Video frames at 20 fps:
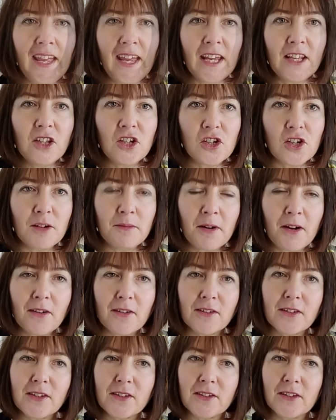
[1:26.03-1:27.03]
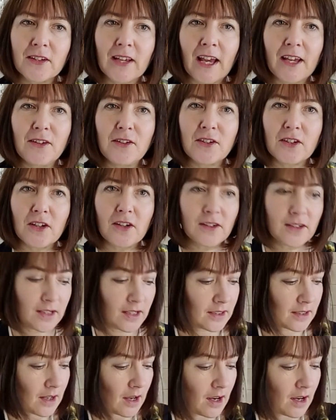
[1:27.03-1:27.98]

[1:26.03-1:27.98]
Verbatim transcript: In the shoebox, to get you started,